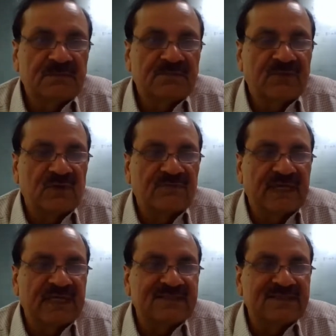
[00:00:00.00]
for
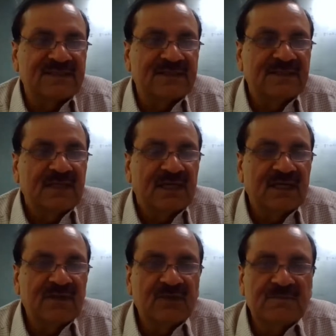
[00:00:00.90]
financing. I
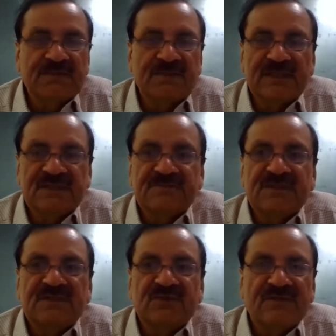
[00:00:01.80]
hope the
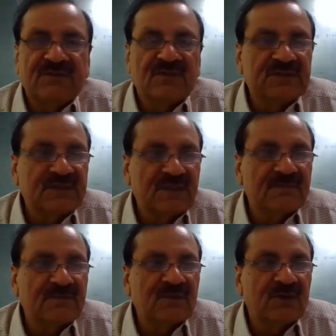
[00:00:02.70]
participants would have got
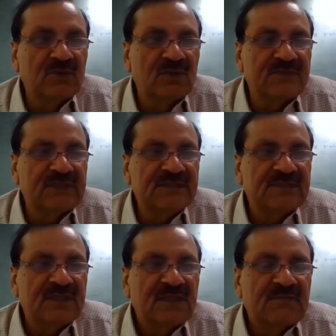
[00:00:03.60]
some clue of this.
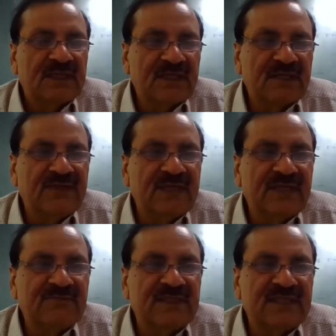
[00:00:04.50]
But anyway,
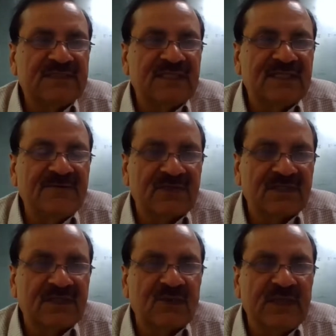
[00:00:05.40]
if there is any
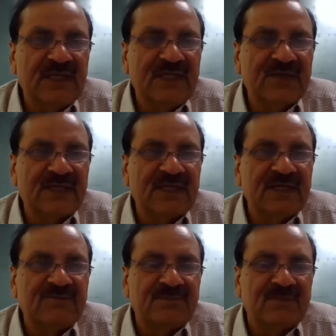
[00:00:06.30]
further query or any
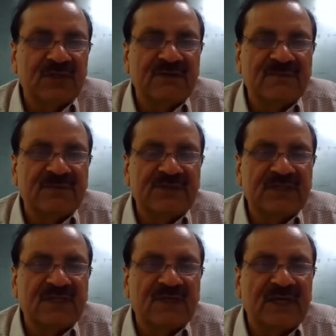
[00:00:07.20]
more information
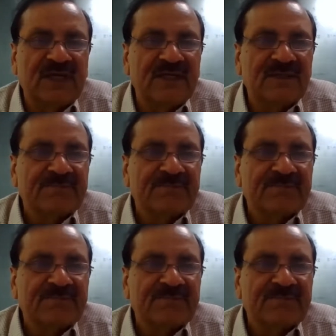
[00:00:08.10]
required,